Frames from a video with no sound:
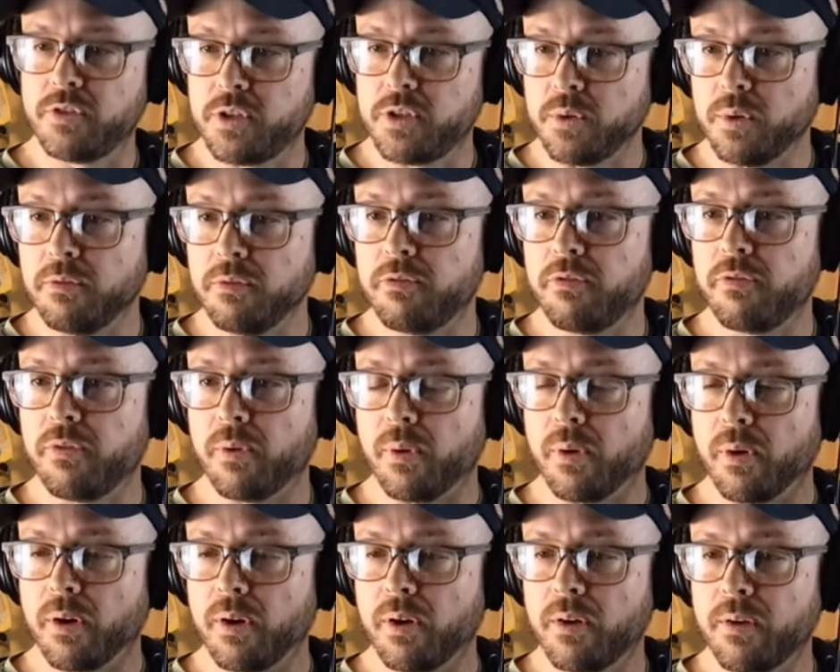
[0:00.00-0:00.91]
2 and
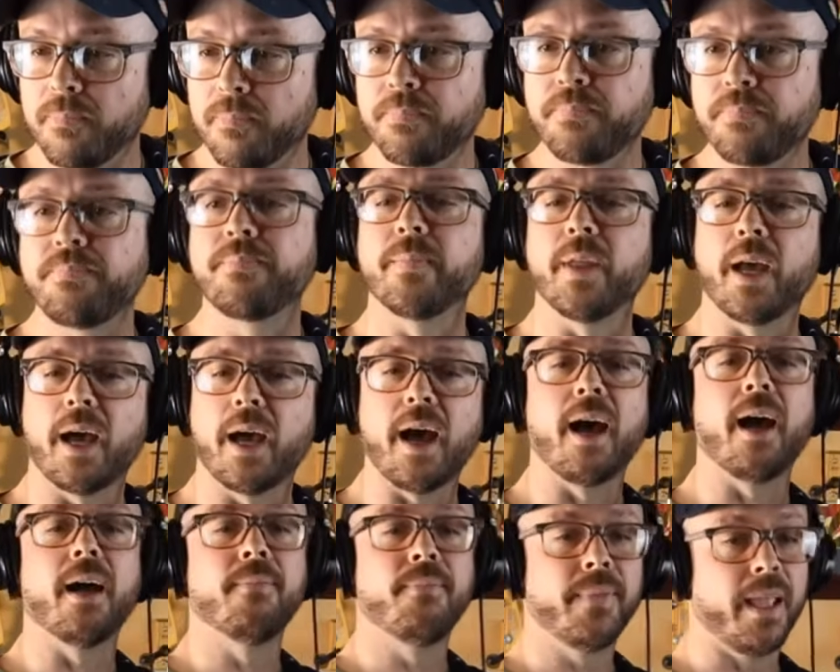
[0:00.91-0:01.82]
4.
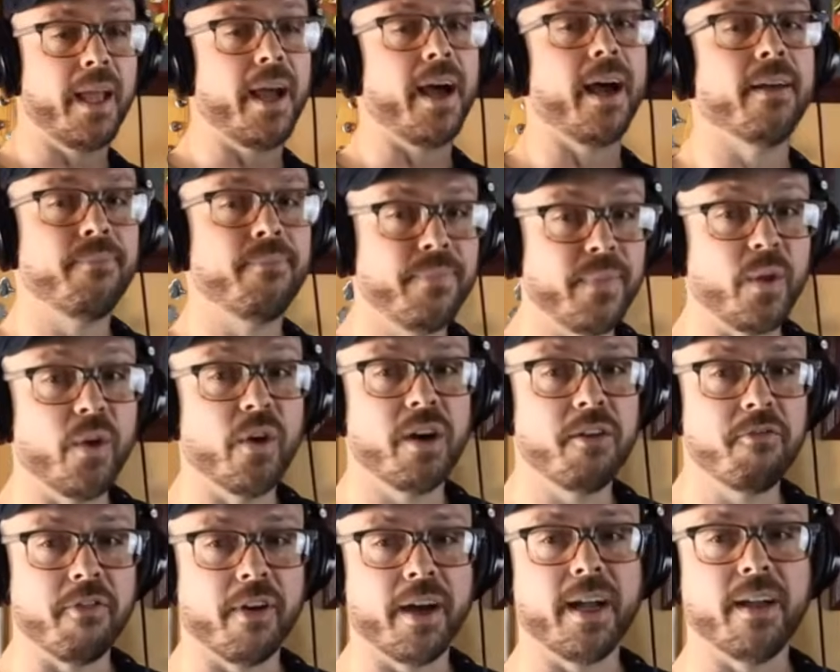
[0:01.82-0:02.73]
Ah, yeah,
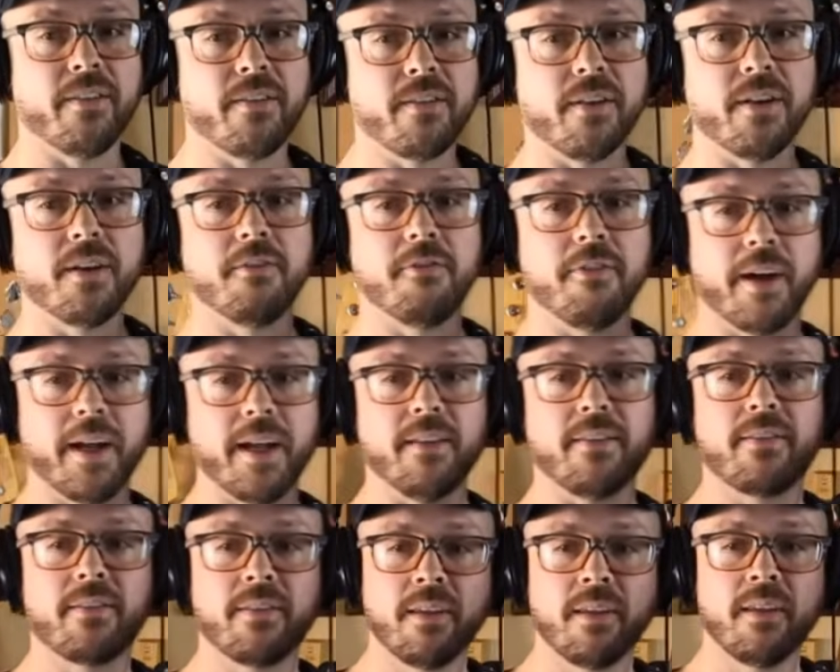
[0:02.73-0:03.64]
good advice, good
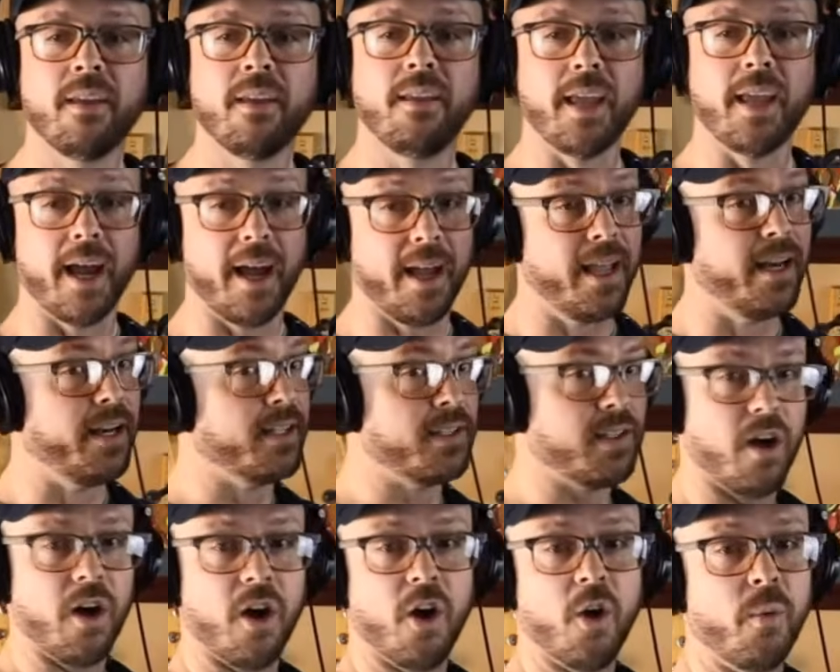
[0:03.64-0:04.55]
advice. Yeah, and
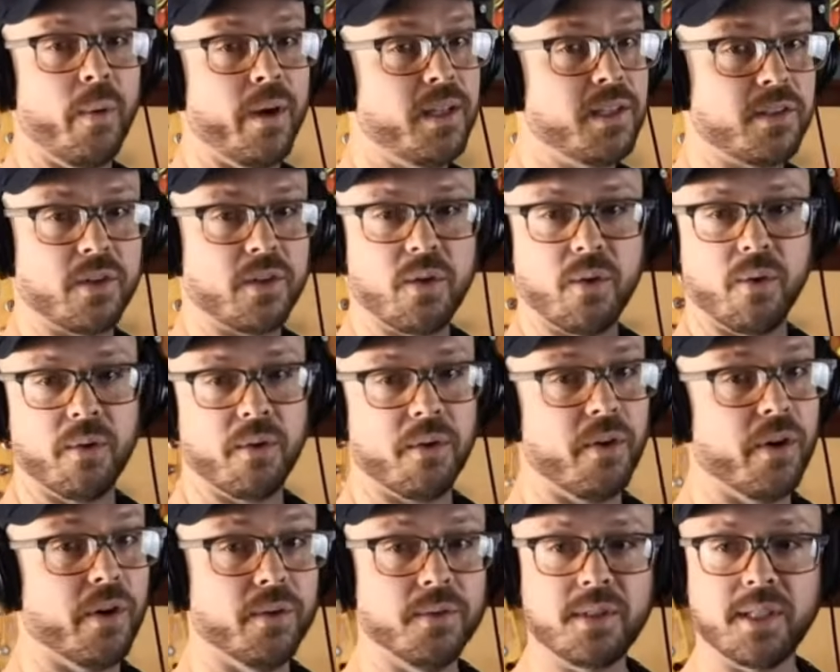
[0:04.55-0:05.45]
it's always the
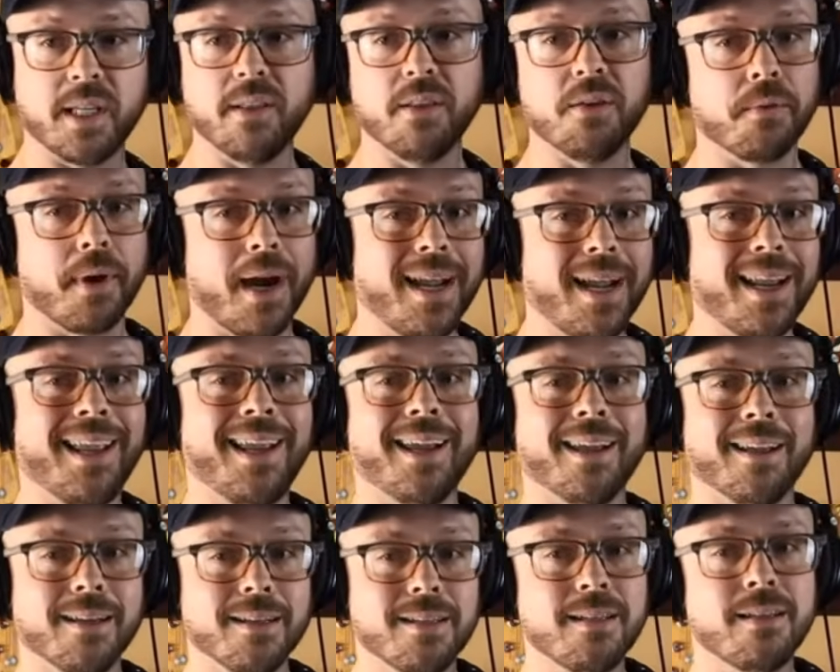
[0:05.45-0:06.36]
quarter notes in the right
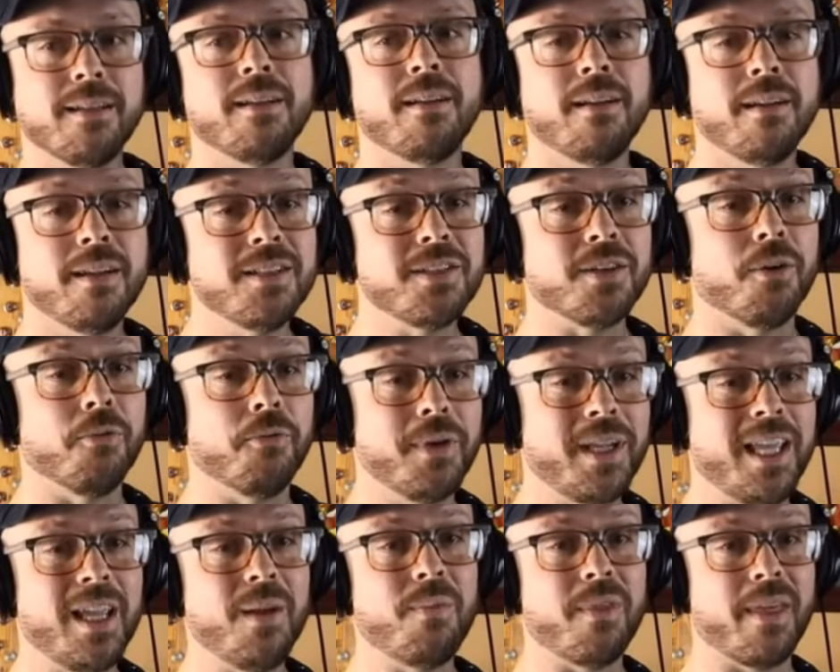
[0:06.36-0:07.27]
hand. So if
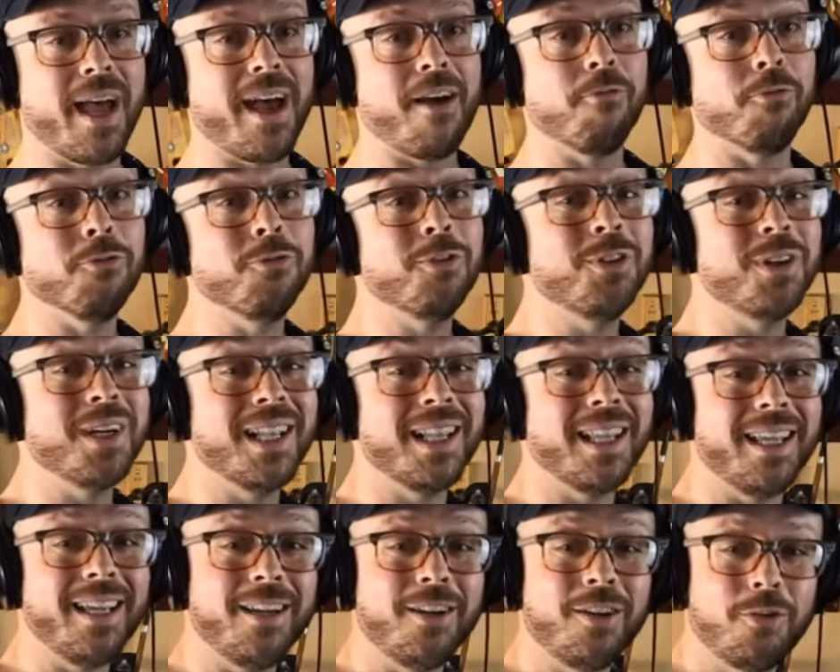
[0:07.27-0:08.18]
we keep that
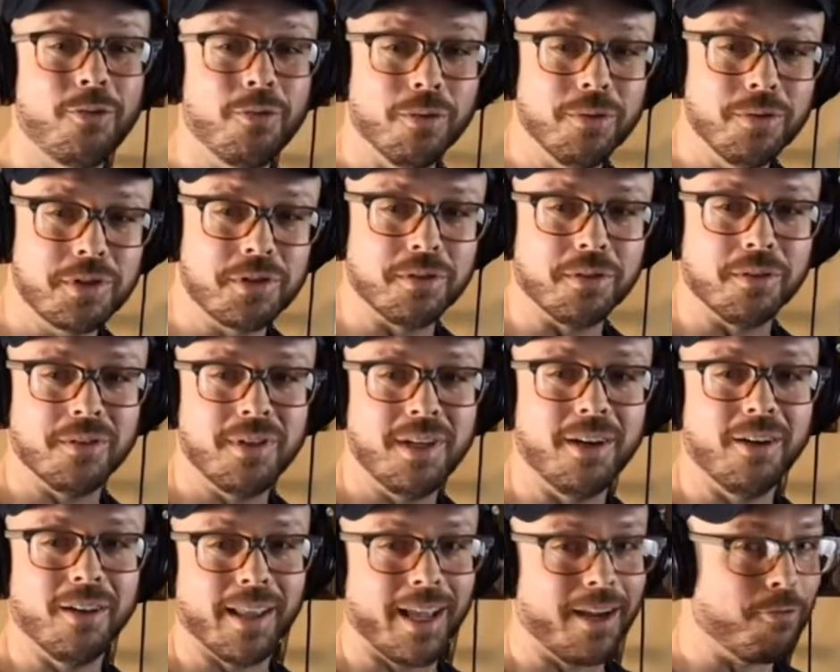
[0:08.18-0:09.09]
really crucial,
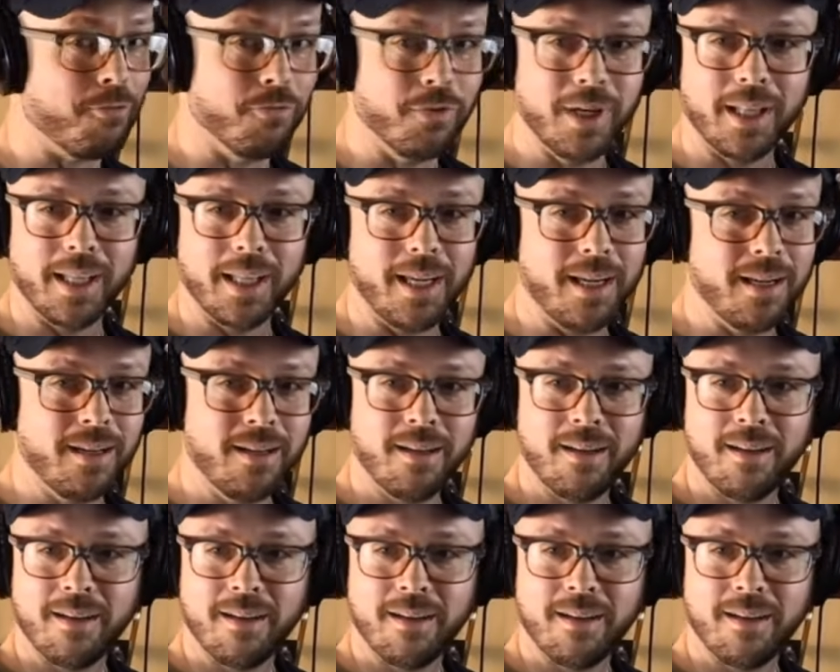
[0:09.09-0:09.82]
like really